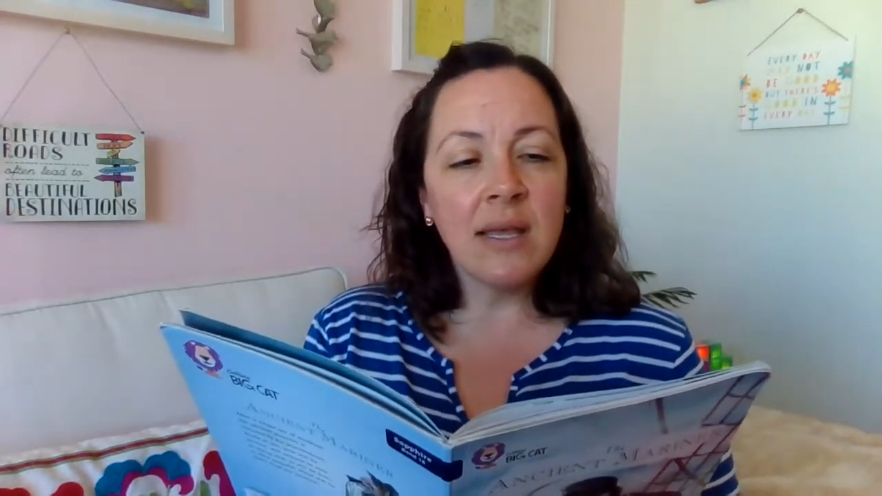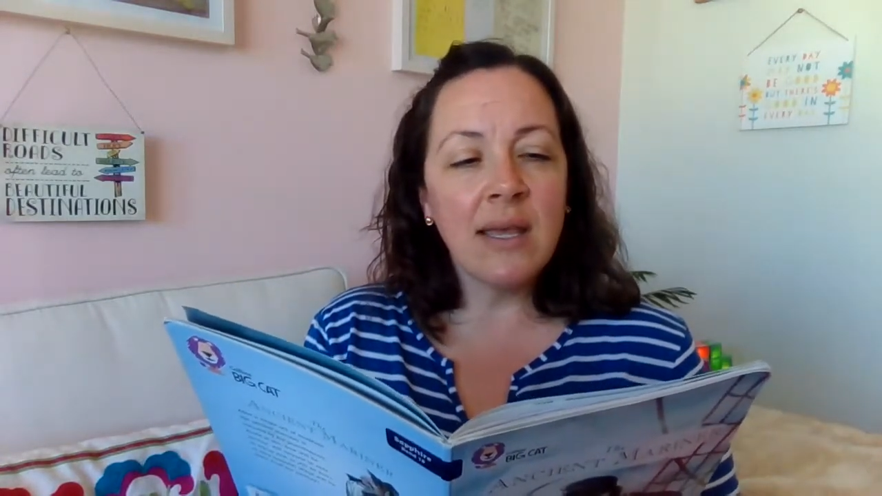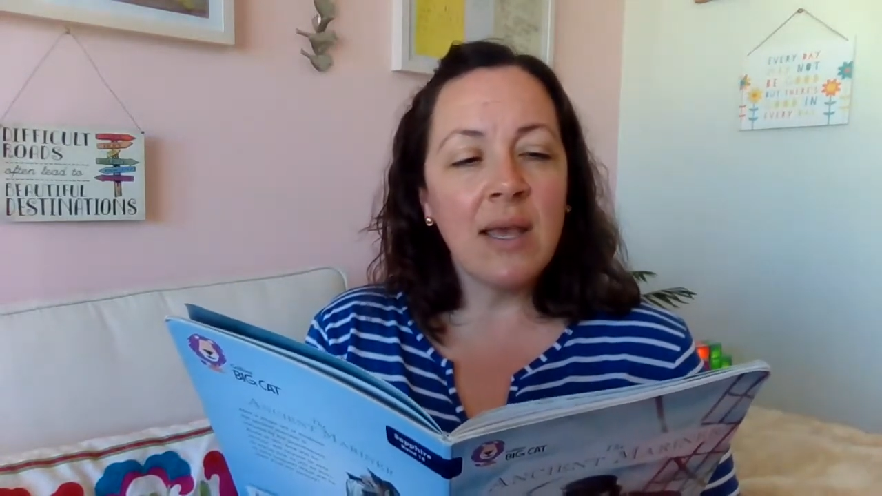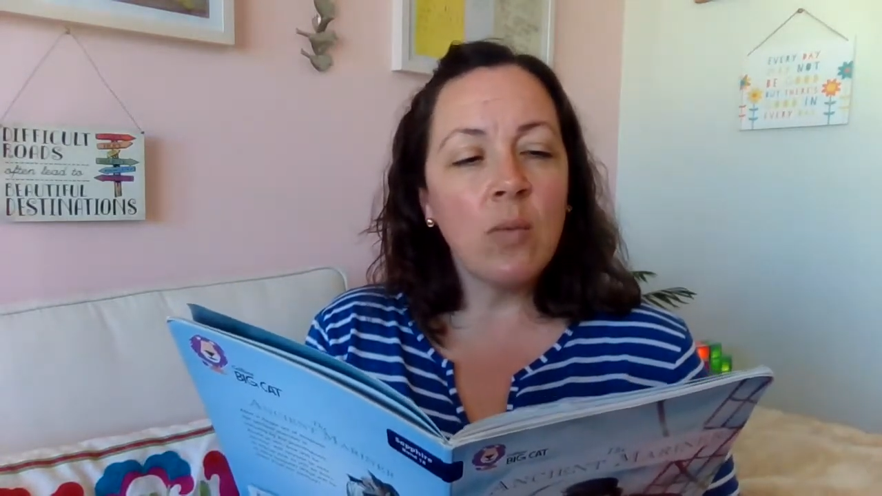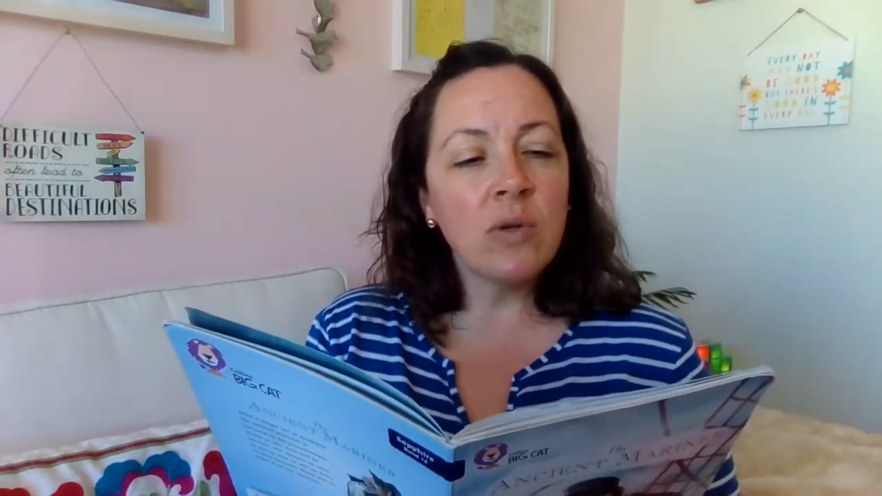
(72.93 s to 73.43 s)

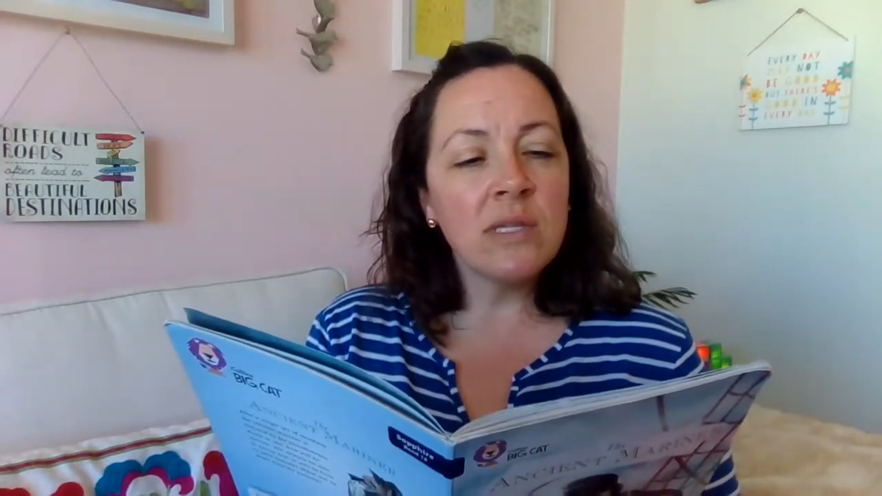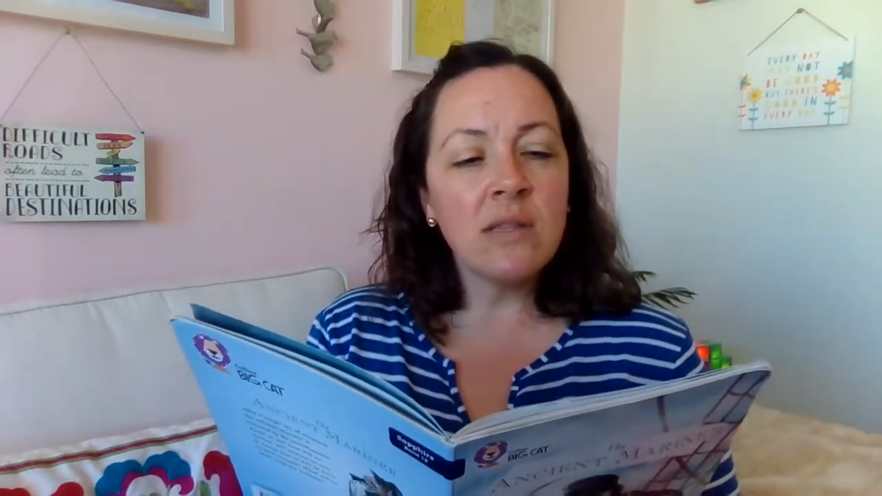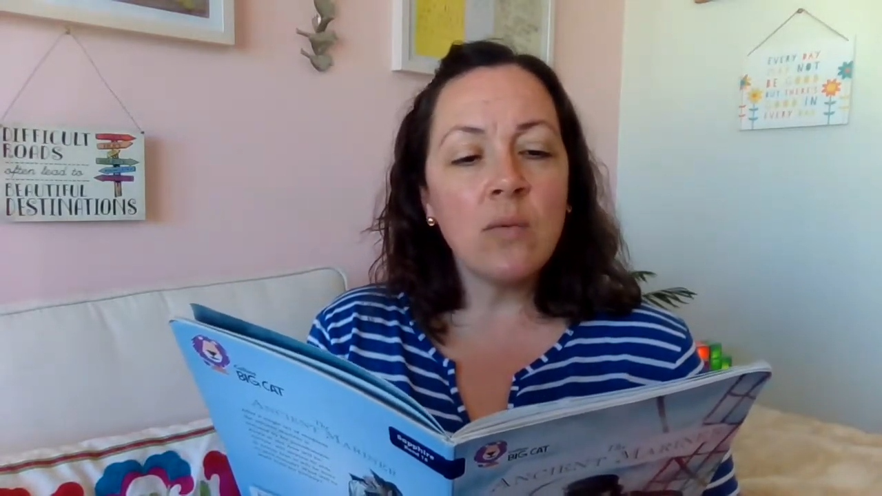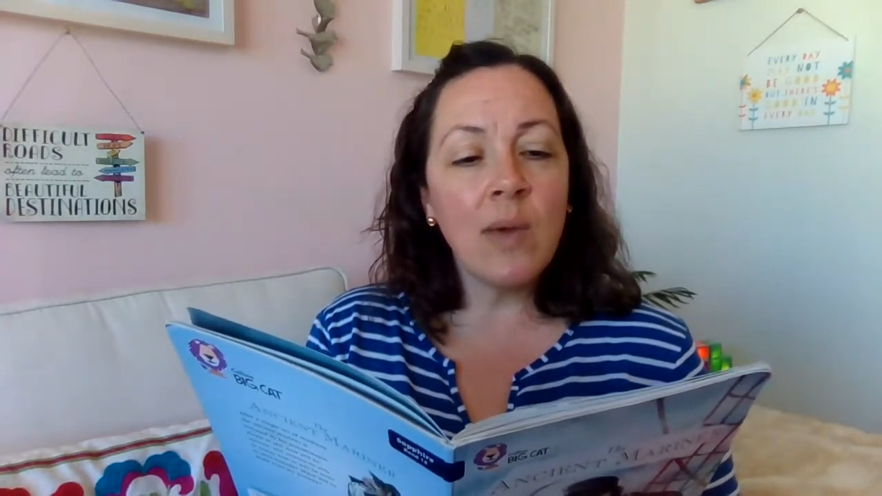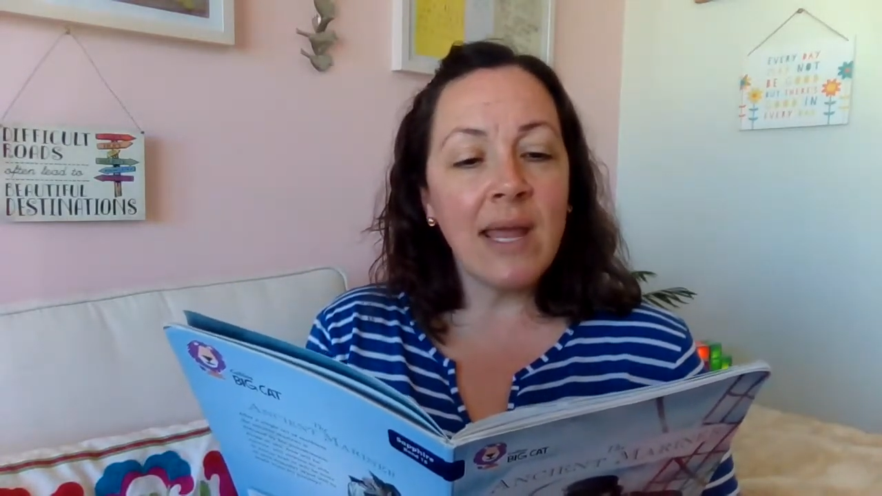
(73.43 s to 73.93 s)
It wasn't
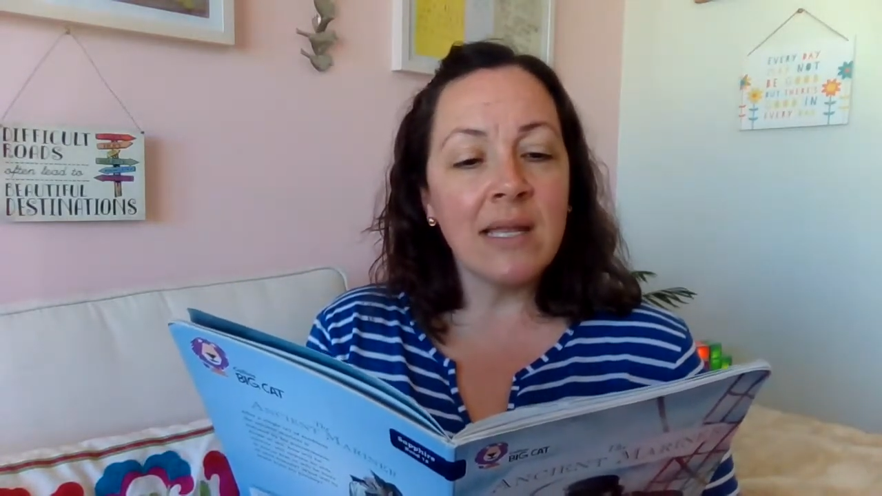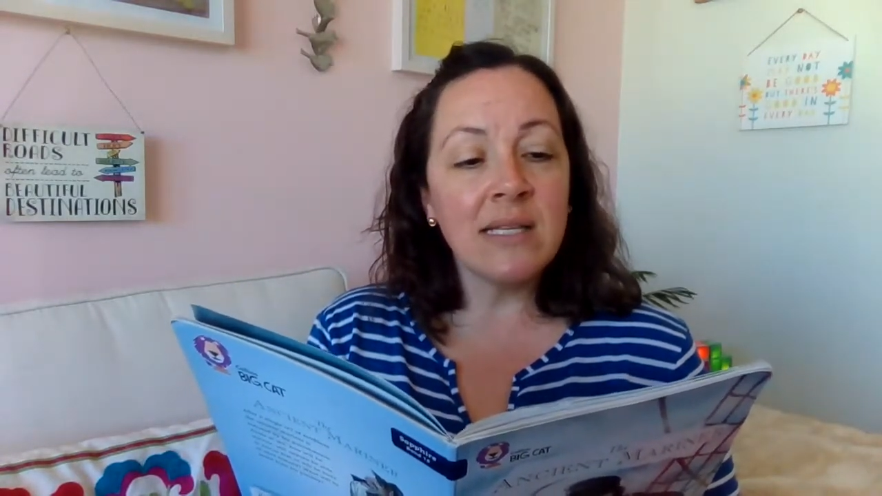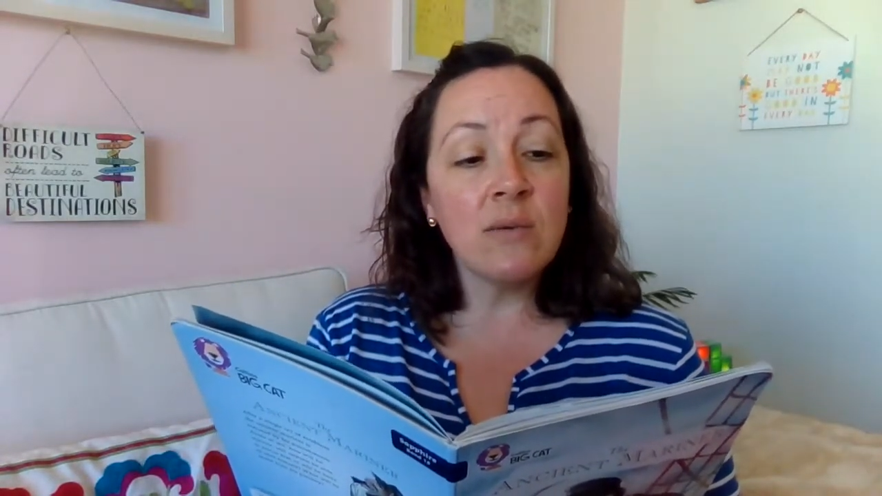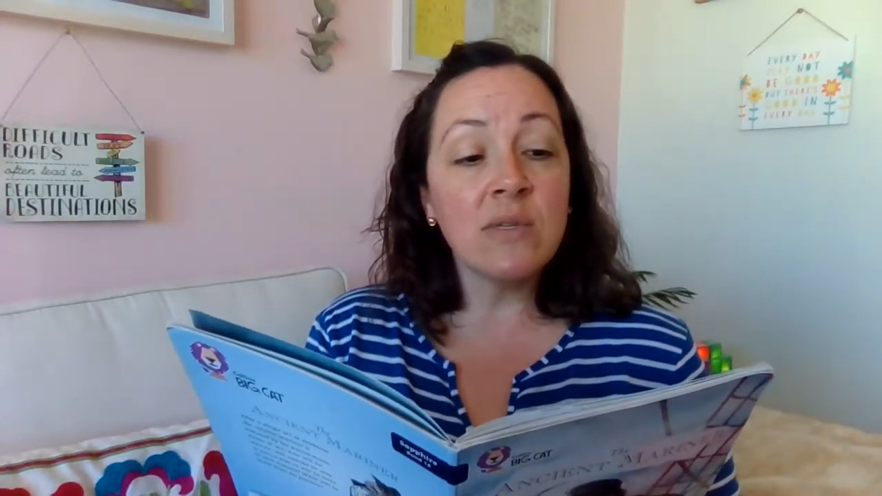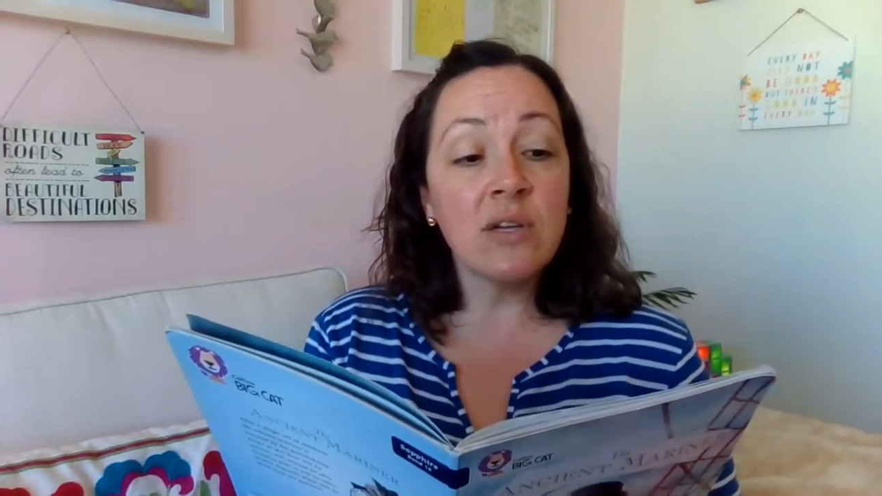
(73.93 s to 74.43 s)
the wind,
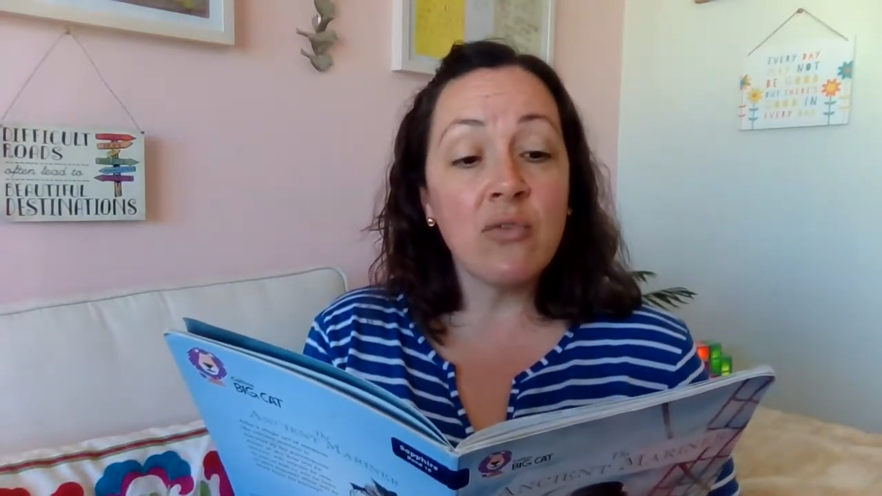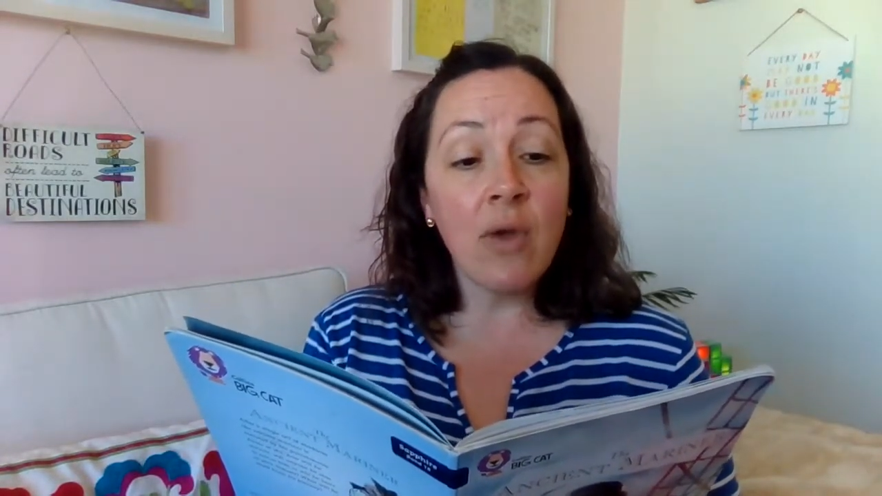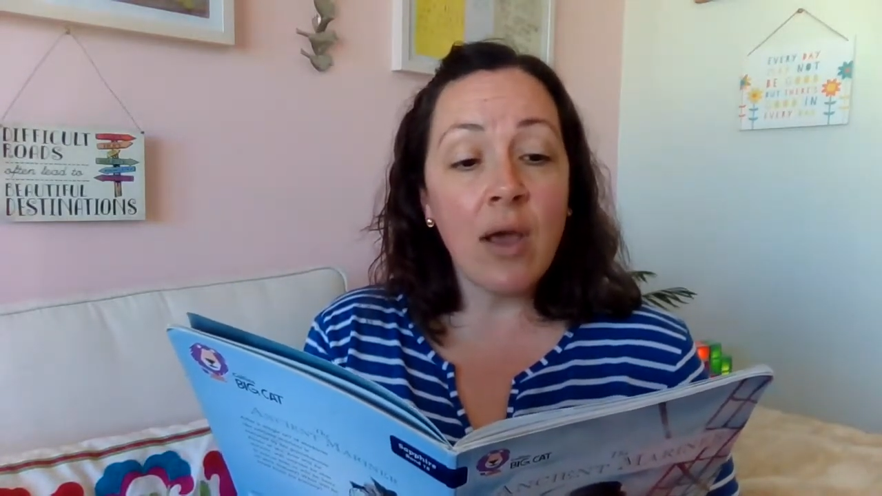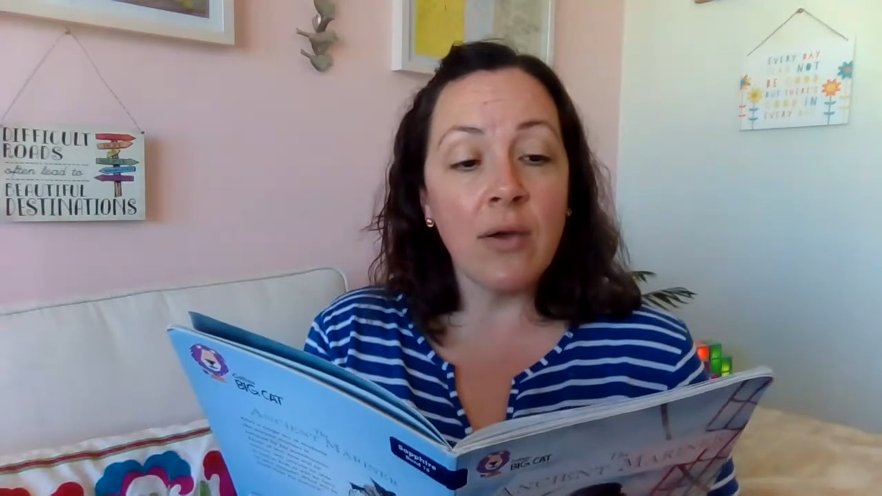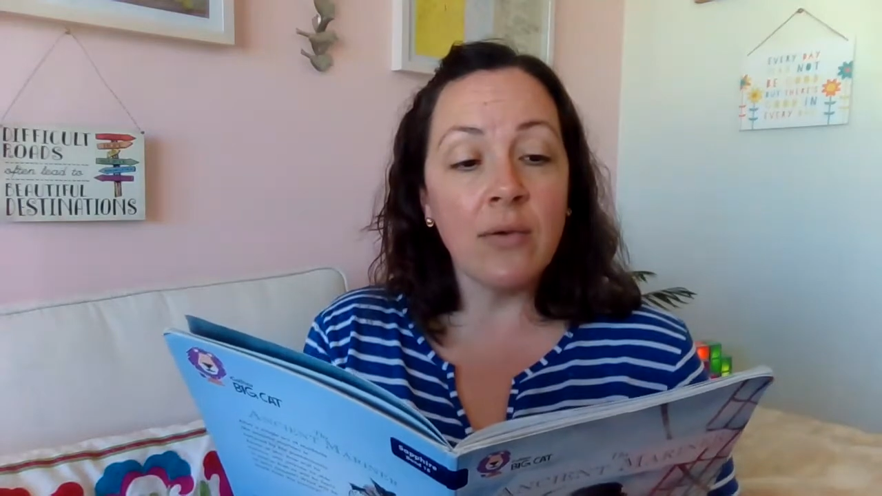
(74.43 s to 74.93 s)
it was a
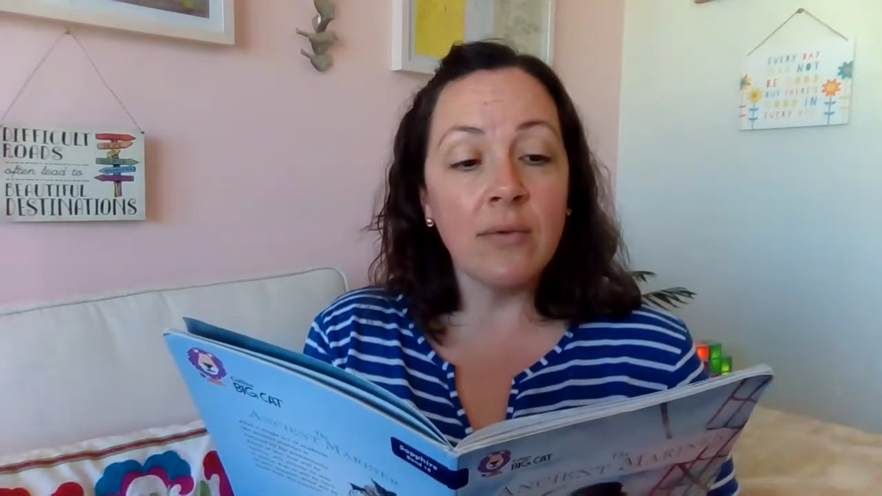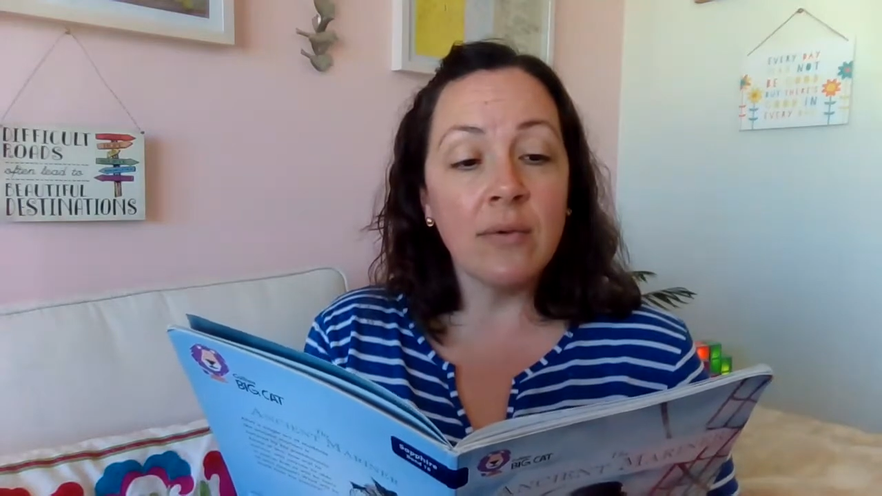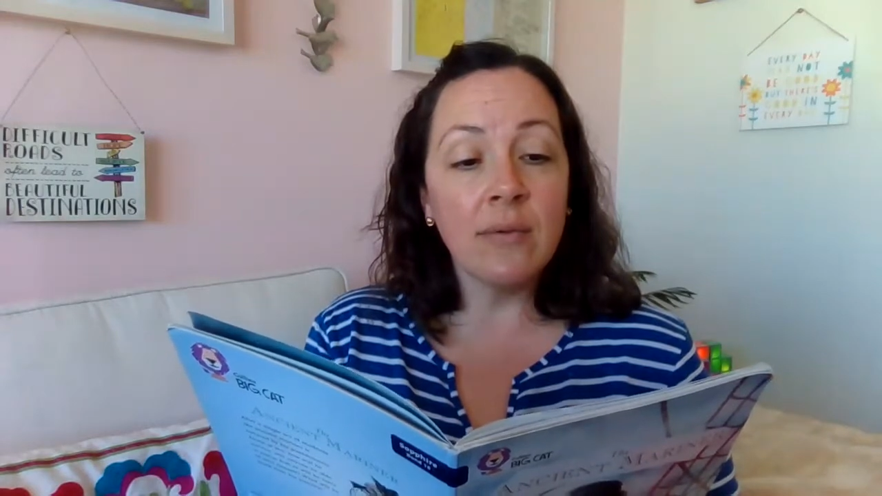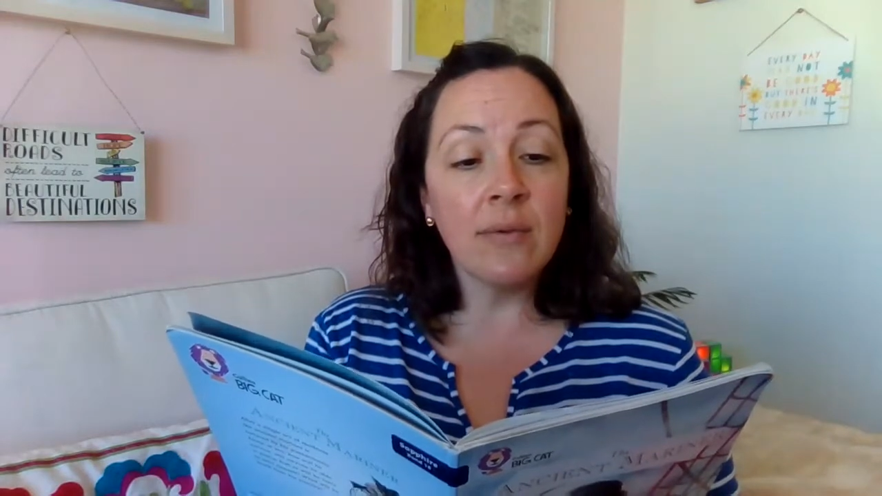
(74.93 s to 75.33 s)
groan,